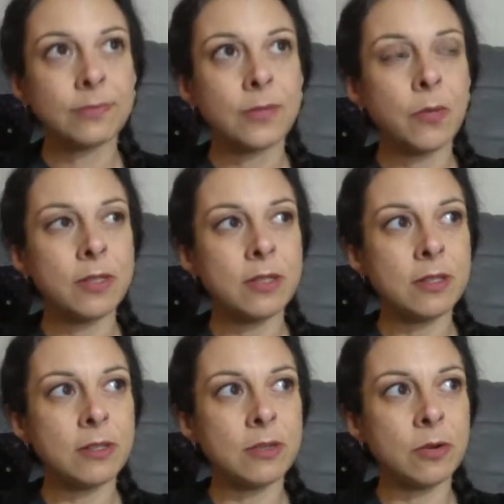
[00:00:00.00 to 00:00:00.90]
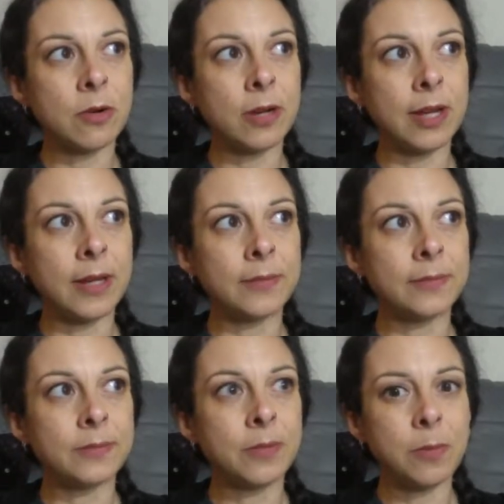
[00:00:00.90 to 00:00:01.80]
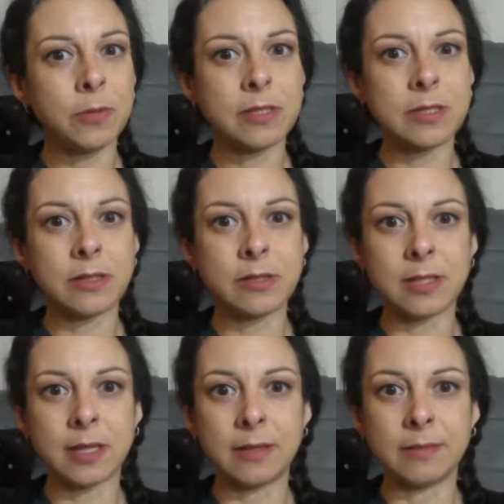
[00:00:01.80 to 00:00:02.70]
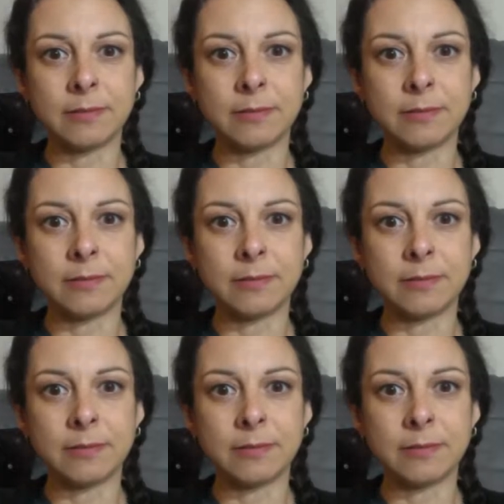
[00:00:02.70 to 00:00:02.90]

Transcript: what's the story Rumpelstiltskin,